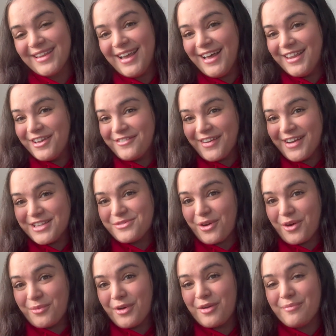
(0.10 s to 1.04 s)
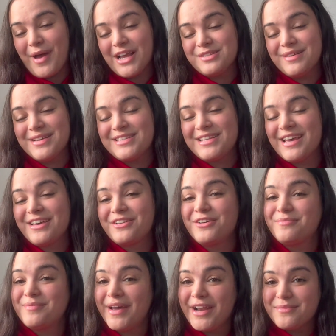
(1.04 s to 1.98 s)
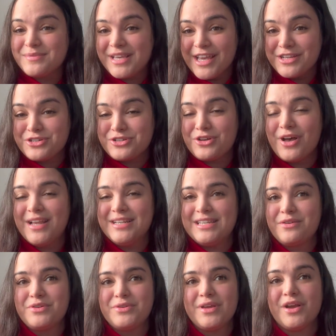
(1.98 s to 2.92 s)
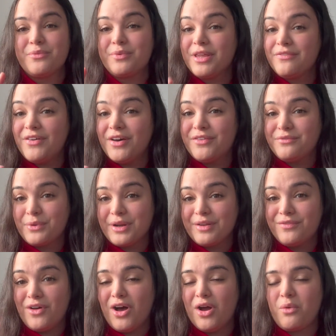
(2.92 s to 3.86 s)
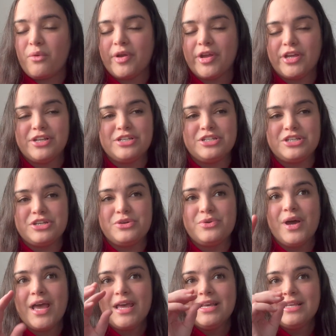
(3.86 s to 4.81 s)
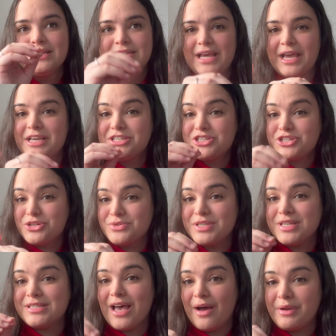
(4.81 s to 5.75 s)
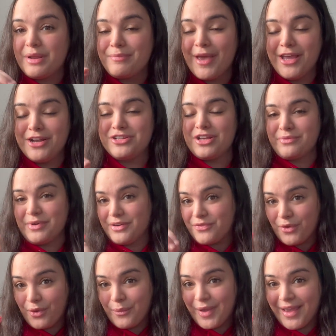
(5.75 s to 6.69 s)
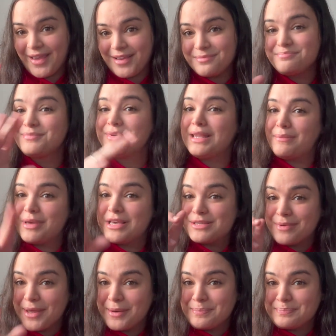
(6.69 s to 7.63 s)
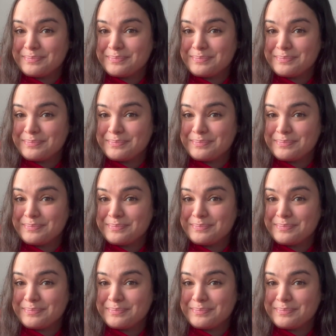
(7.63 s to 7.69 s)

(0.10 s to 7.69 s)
Hello friends, welcome back to my channel. My name's Angel and today we're doing a really fun read vlog where we're gonna do Dice chooses how many pages I read for a week. Let me explain.